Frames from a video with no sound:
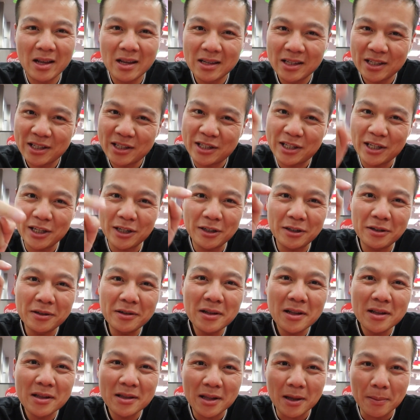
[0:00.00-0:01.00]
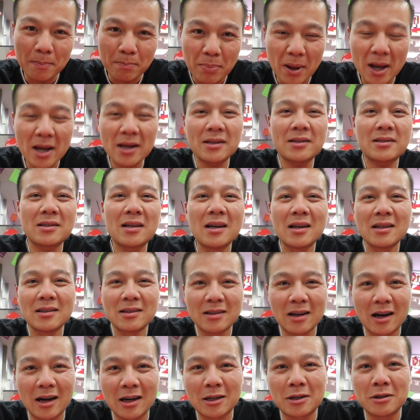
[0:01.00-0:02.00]
Still the best
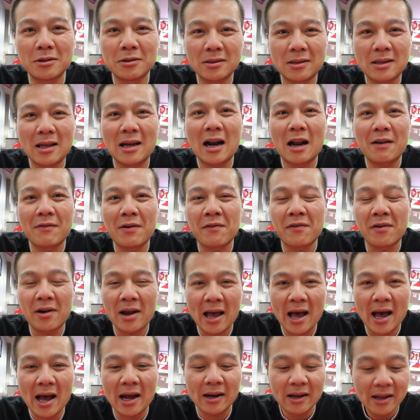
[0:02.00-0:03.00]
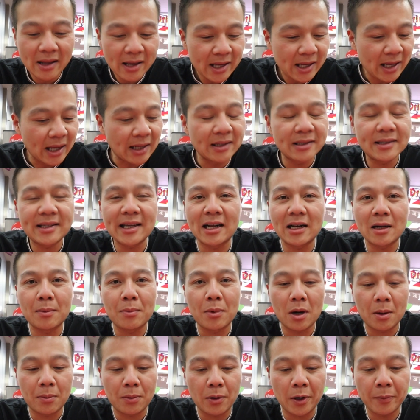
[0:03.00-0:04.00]
tacos that I've ever had in Santa
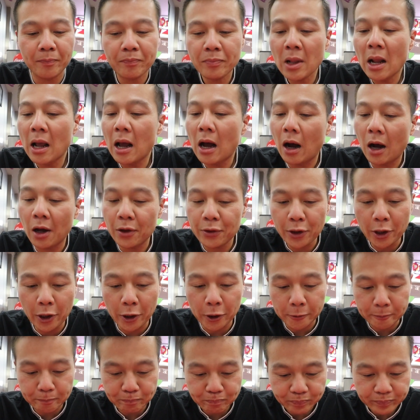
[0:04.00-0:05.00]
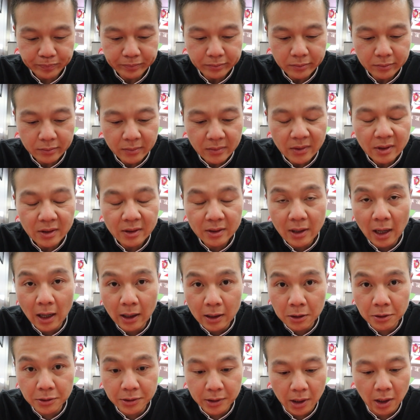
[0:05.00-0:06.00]
Barbara. Although
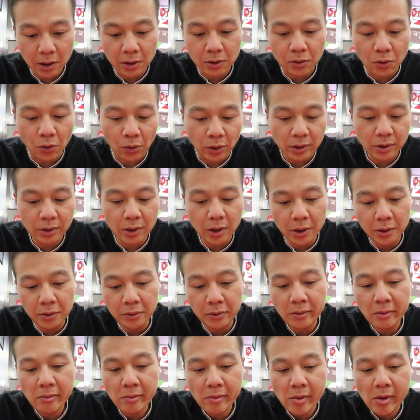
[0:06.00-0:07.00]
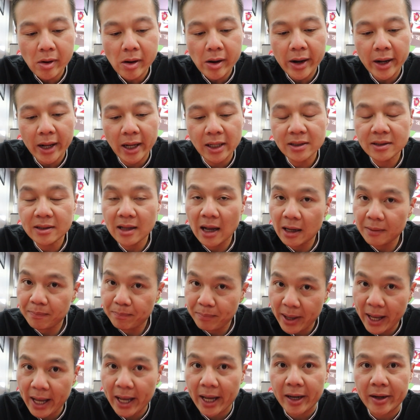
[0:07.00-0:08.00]
Tacos El Gordo is
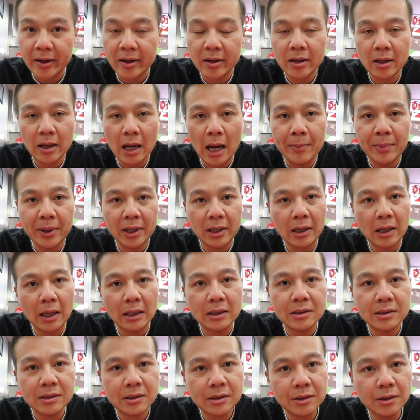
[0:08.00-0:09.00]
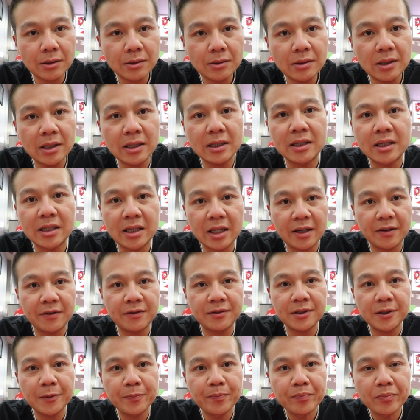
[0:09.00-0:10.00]
not bad. I mean, it certainly
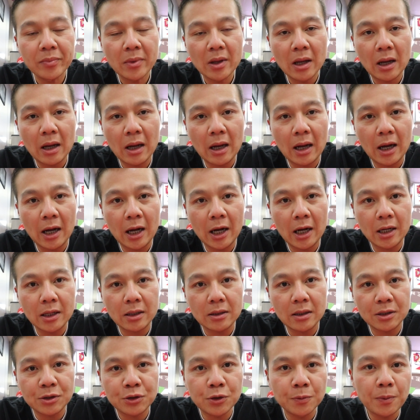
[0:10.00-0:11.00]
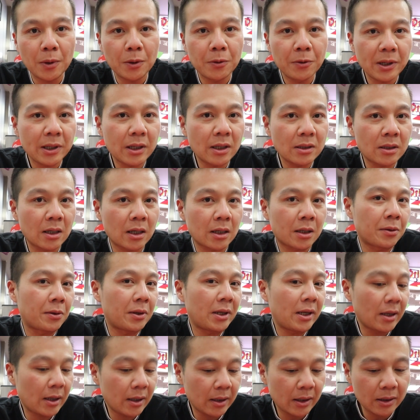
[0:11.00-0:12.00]
gives La Super Rica
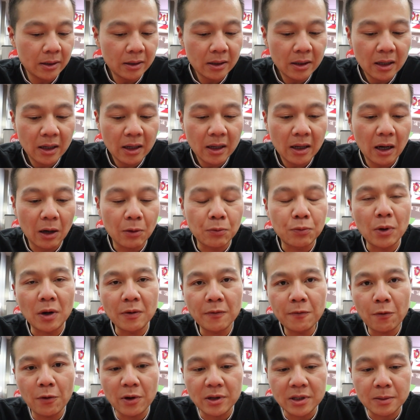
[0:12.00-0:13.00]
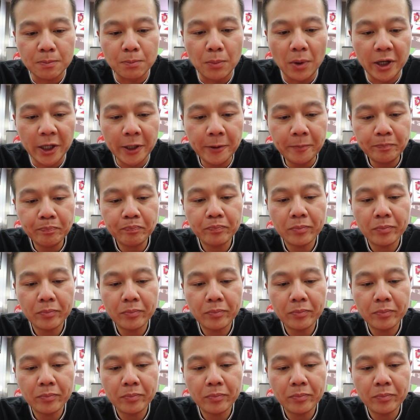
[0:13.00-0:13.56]
Taqueria a run for its money.